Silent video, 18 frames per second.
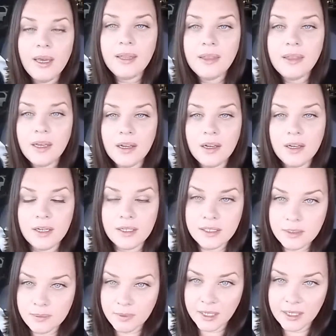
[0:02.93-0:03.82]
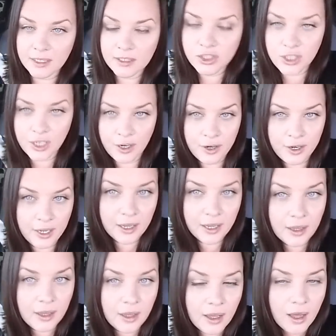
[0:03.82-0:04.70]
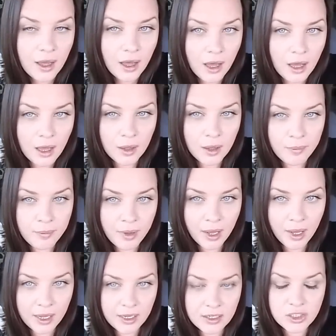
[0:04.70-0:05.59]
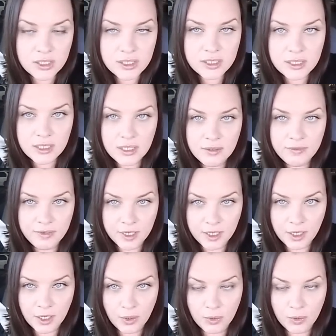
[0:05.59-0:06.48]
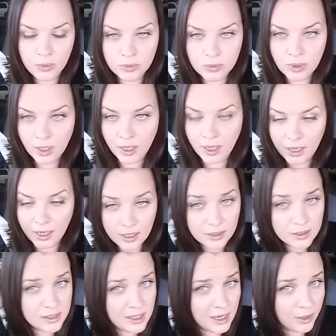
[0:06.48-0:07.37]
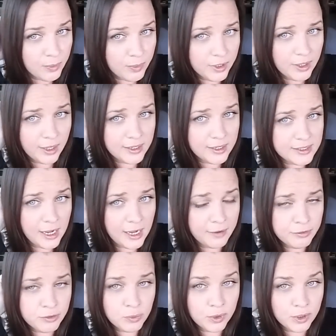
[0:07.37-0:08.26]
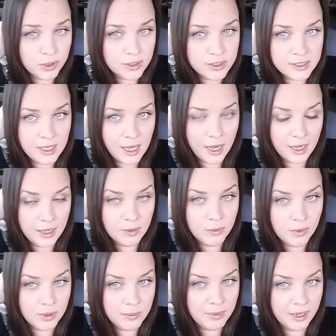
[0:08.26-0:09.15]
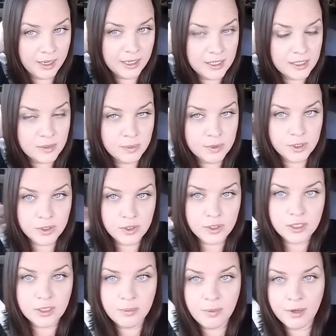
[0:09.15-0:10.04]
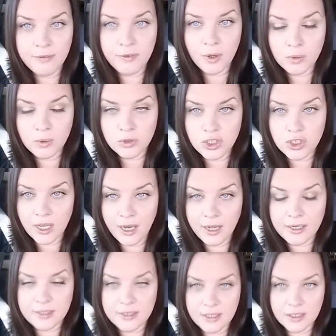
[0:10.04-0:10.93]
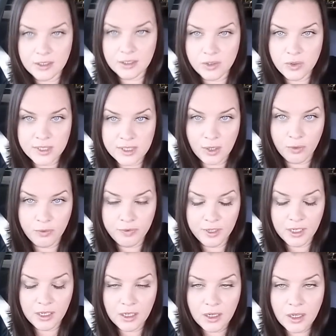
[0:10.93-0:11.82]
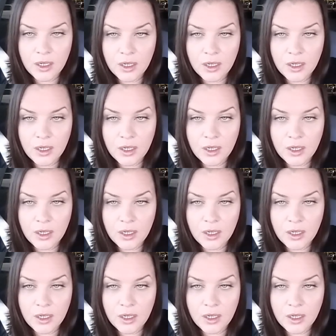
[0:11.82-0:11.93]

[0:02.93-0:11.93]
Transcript: Hey there, it's me, Sherry. I just did a video and I realized afterwards that when my niece was using my phone, she had it set to selfie.